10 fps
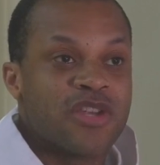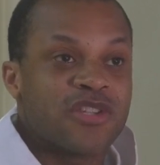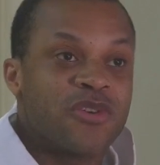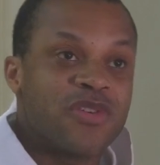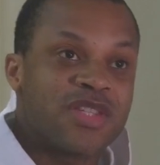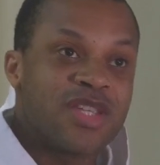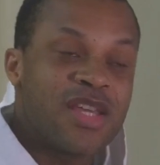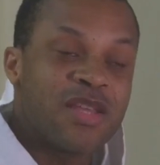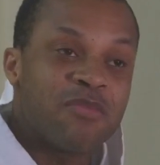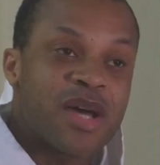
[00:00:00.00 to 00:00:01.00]
So you
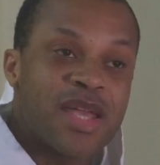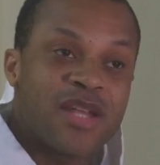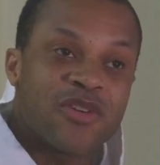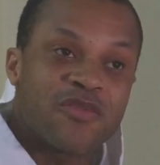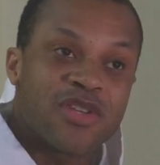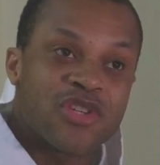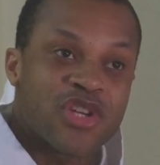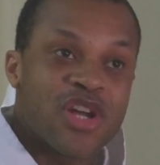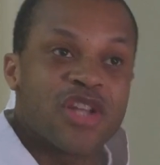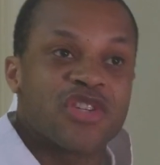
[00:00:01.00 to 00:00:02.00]
see the mind of the
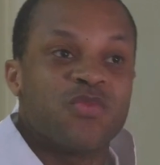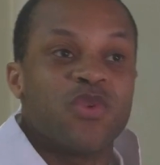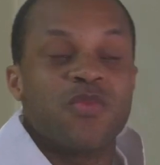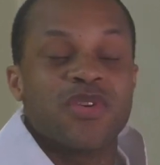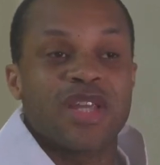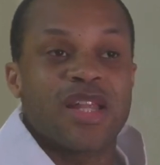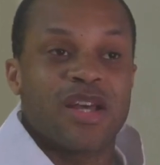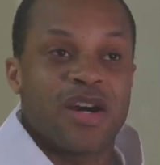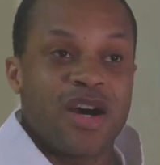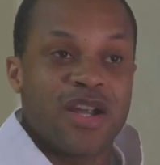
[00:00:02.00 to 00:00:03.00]
church and what was at
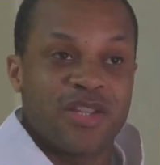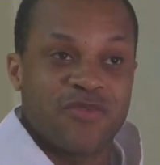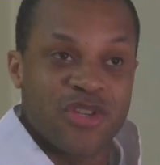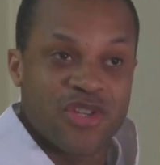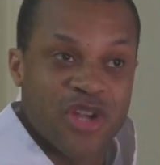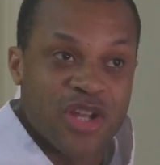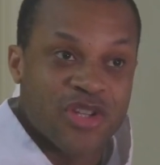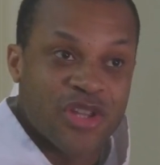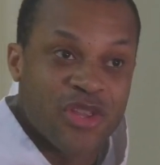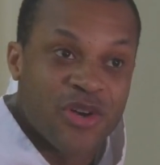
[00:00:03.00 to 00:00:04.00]
the heart of the
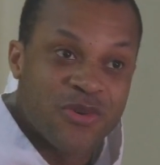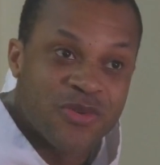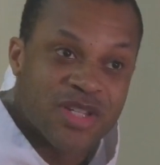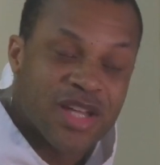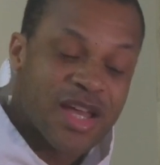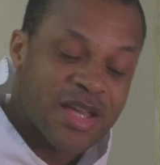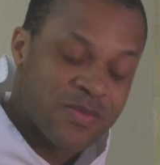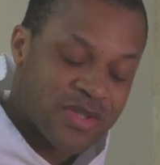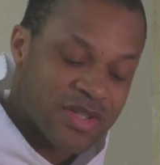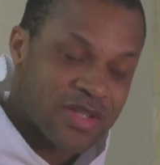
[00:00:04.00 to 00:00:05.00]
church in those
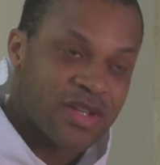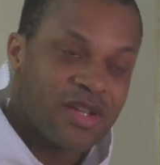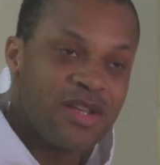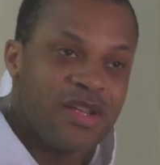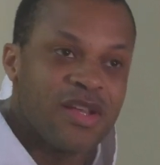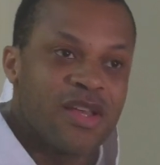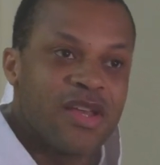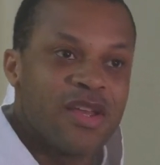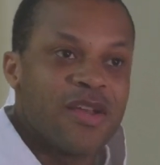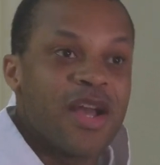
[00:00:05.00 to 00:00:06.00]
times
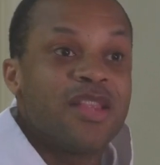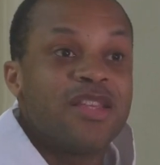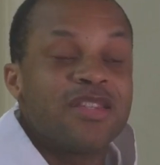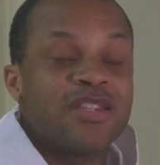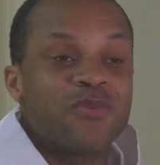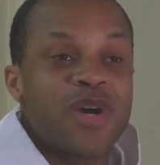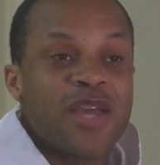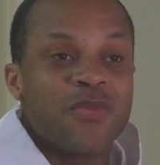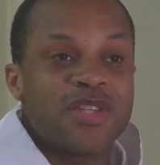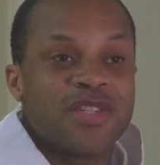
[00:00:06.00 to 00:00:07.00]
and this is
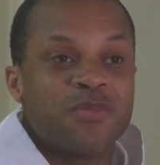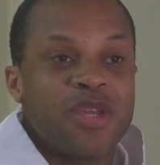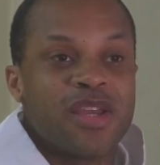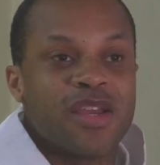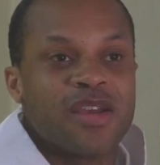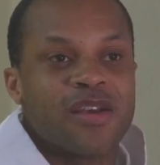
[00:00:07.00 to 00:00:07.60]
why we speak.